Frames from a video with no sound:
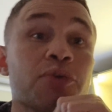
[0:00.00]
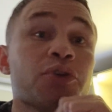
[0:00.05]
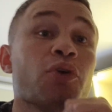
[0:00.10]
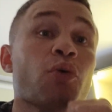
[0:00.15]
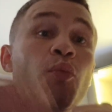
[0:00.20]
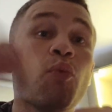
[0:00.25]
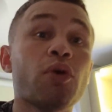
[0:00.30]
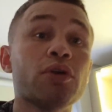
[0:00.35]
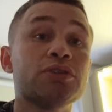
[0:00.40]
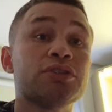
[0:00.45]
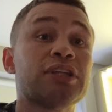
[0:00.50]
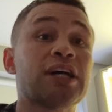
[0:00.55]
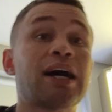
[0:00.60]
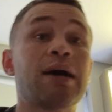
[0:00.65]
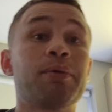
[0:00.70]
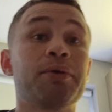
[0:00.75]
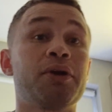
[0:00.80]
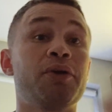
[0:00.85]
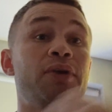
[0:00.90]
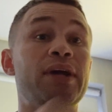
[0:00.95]
One
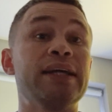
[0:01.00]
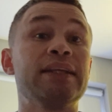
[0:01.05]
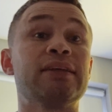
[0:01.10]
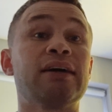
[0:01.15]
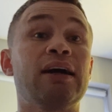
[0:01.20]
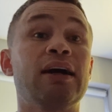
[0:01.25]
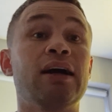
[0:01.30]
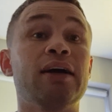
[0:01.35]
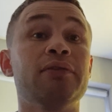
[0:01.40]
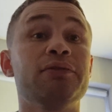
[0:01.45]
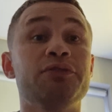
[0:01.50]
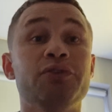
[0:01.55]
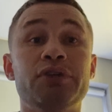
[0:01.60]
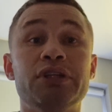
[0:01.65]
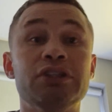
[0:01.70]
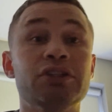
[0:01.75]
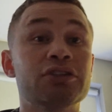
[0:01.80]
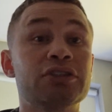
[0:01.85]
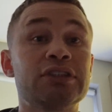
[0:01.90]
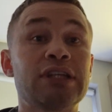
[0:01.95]
jab in a right hand,
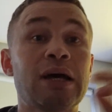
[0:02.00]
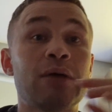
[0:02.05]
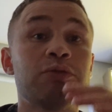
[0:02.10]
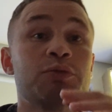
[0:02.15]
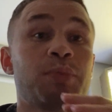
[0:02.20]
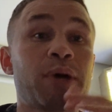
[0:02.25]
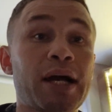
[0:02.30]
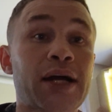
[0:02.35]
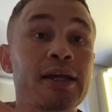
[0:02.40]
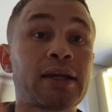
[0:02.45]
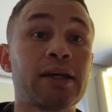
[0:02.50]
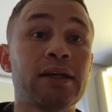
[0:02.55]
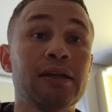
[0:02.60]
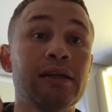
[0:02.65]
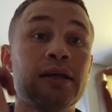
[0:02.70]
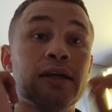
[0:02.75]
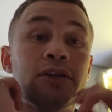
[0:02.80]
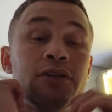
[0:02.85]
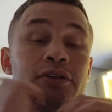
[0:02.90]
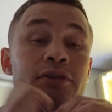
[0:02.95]
Fury just steps back
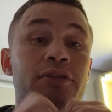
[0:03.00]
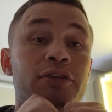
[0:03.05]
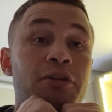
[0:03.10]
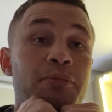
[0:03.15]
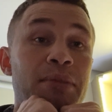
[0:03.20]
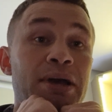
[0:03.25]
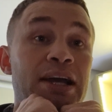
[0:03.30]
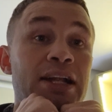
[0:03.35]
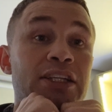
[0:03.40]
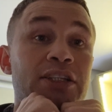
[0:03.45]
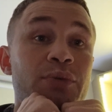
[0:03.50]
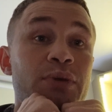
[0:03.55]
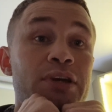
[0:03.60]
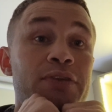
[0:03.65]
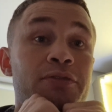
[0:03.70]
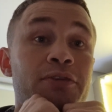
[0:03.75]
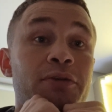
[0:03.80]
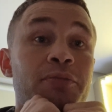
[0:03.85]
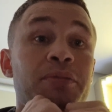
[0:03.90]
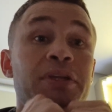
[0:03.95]
and you're miles away
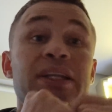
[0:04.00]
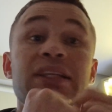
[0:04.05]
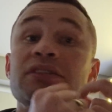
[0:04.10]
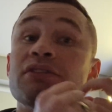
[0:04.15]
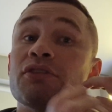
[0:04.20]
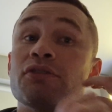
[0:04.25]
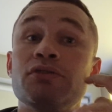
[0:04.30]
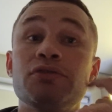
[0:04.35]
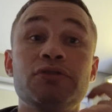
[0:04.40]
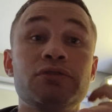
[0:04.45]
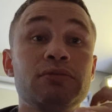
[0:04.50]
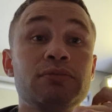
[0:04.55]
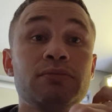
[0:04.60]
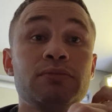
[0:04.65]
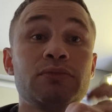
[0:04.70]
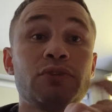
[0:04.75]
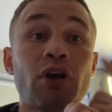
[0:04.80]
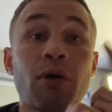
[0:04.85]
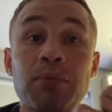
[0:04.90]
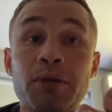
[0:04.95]
from him. He needs to
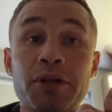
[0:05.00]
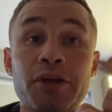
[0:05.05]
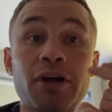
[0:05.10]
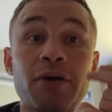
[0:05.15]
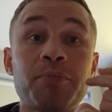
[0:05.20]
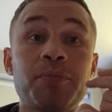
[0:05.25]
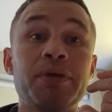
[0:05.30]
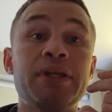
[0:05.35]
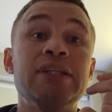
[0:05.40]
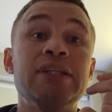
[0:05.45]
double it up. He